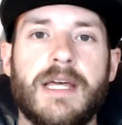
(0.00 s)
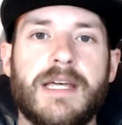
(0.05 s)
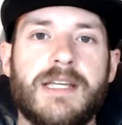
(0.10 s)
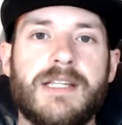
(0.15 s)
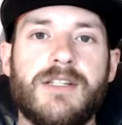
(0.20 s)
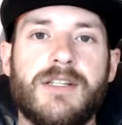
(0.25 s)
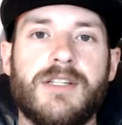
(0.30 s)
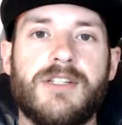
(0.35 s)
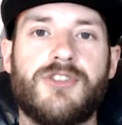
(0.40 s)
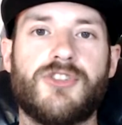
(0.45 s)

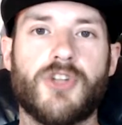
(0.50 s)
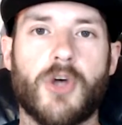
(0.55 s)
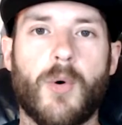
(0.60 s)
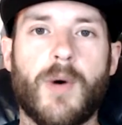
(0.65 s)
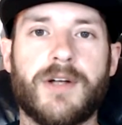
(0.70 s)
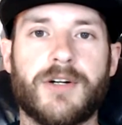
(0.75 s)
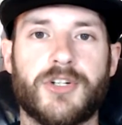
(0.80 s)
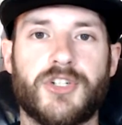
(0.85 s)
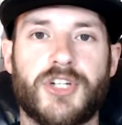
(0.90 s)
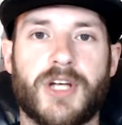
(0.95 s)
He's so
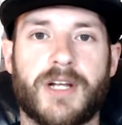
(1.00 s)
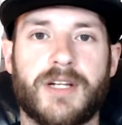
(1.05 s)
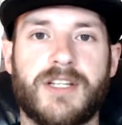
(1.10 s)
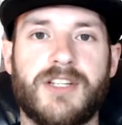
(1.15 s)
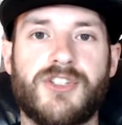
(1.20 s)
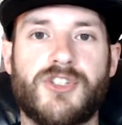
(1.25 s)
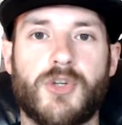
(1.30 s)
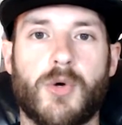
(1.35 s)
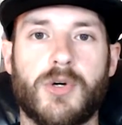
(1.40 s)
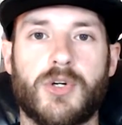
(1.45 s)
energetic.
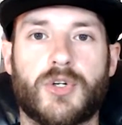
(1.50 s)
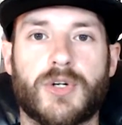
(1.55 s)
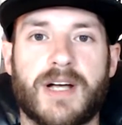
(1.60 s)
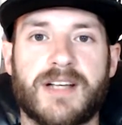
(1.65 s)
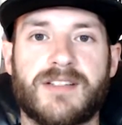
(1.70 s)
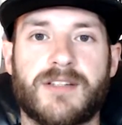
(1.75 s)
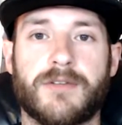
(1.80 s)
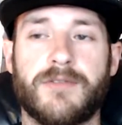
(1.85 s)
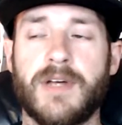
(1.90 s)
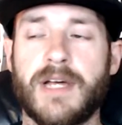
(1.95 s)
He's so
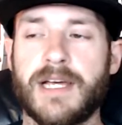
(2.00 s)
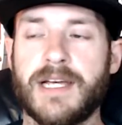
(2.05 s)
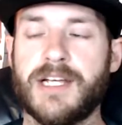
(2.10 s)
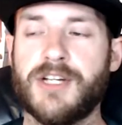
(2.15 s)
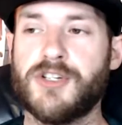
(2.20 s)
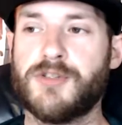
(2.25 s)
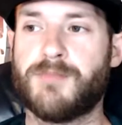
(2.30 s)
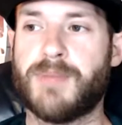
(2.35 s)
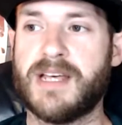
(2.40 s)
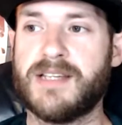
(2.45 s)
aggressive.
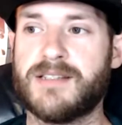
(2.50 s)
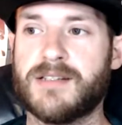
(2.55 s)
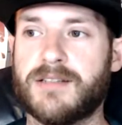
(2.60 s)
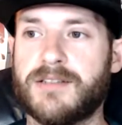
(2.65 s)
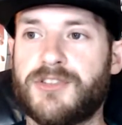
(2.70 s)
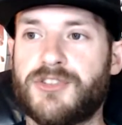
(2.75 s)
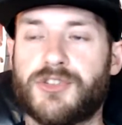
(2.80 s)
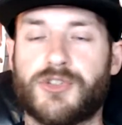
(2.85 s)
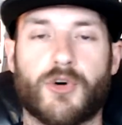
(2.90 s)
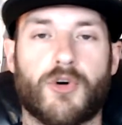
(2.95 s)
He just
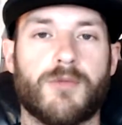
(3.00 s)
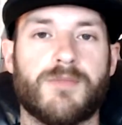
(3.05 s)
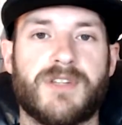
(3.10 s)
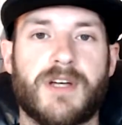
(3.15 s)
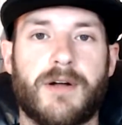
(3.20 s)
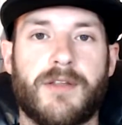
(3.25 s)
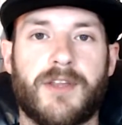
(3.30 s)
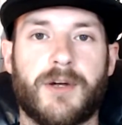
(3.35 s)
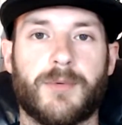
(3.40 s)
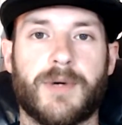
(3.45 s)
basically storms
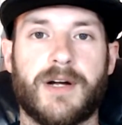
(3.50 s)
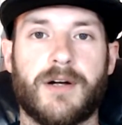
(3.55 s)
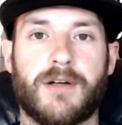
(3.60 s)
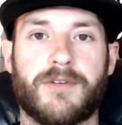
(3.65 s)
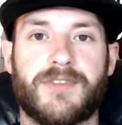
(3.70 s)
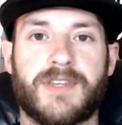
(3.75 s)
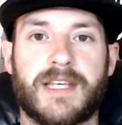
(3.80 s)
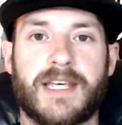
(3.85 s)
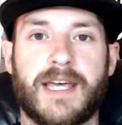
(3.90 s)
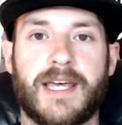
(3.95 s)
out of there right
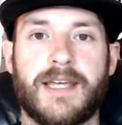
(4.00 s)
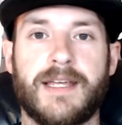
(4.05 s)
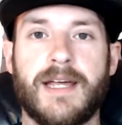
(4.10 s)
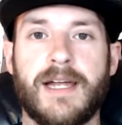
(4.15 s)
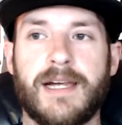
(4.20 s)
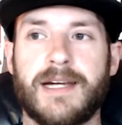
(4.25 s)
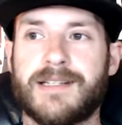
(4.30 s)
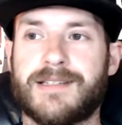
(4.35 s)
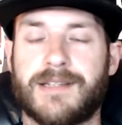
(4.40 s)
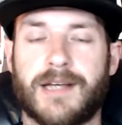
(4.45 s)
off the gate.
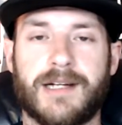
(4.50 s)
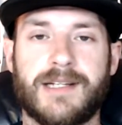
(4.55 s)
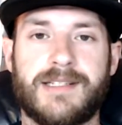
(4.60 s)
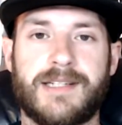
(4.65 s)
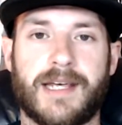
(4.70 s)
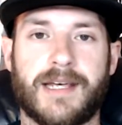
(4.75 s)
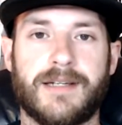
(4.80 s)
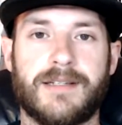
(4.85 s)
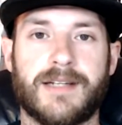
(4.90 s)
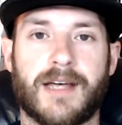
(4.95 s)
It's not a
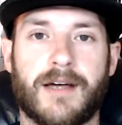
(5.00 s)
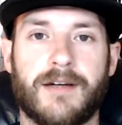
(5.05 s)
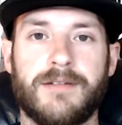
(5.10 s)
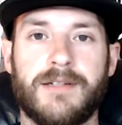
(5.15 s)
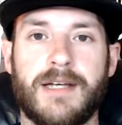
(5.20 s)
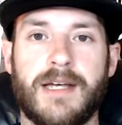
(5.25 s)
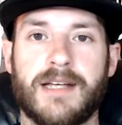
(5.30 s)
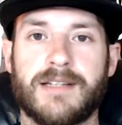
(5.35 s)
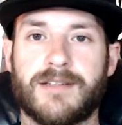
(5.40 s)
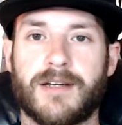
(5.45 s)

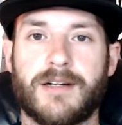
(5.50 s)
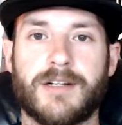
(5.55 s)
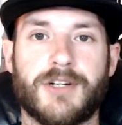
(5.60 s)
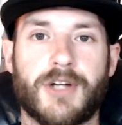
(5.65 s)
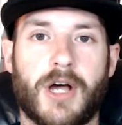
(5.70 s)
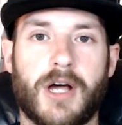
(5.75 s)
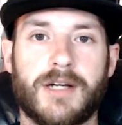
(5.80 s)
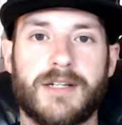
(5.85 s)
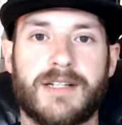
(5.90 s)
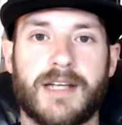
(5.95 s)
takedown. It's not a
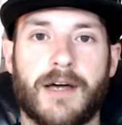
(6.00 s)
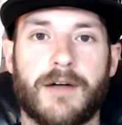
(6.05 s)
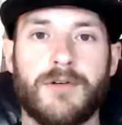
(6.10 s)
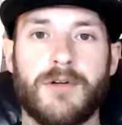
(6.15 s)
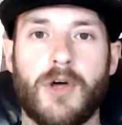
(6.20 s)
knockdown.